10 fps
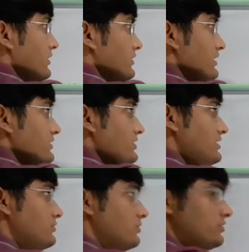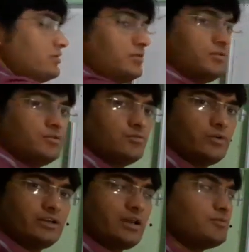d stands for the
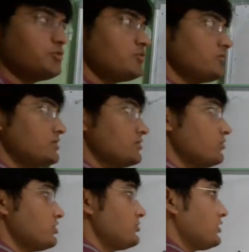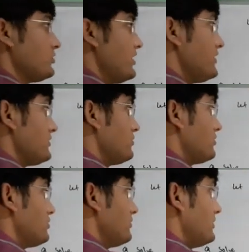one time differentiation with respect to x. So
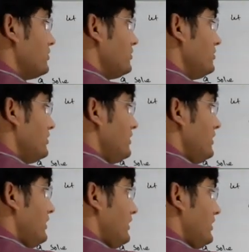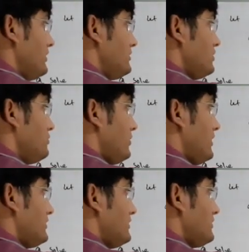this will be your ah e to the power
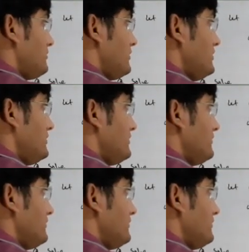hx plus